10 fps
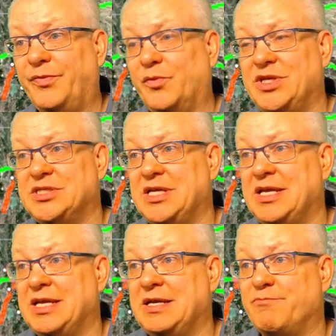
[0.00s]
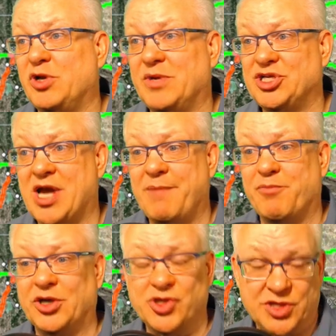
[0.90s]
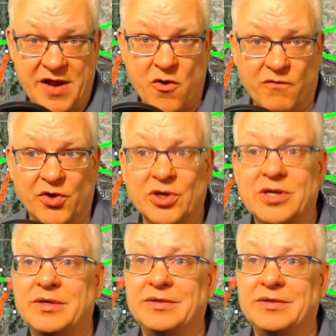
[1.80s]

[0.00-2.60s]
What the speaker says: we see pretty much high pressure take over